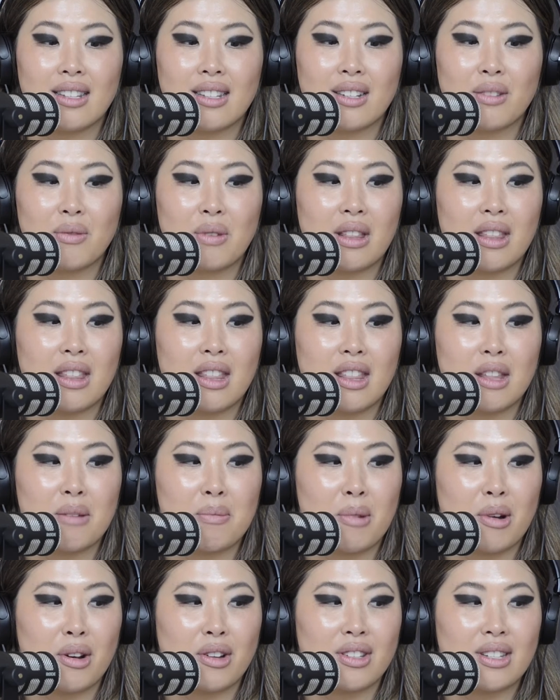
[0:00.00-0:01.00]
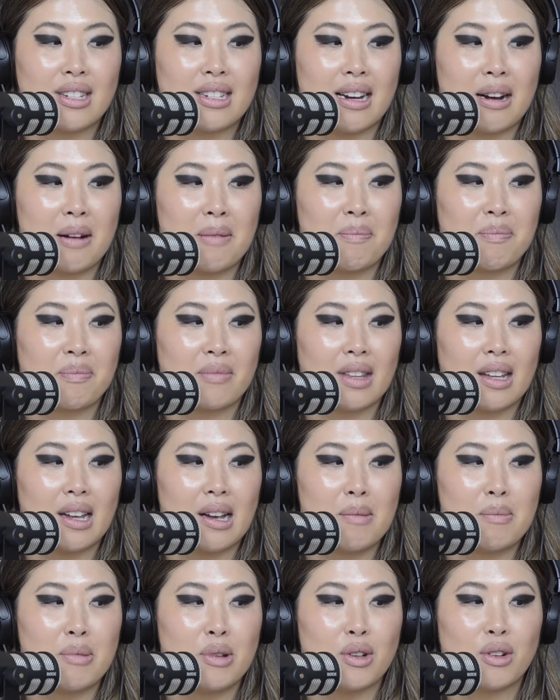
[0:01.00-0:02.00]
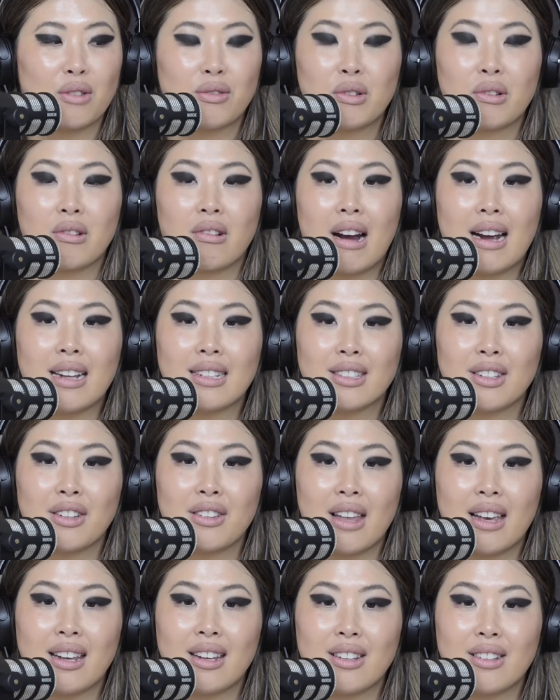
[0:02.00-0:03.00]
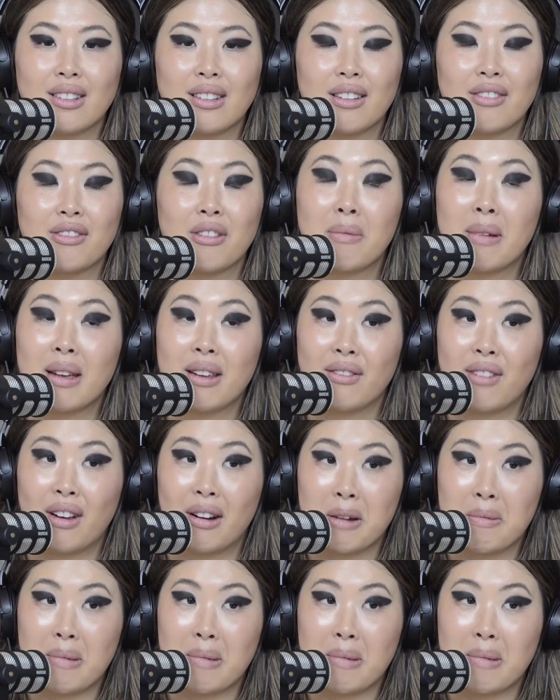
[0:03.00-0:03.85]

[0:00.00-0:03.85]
it with the most beautiful grace. So thank you, Liv, for being very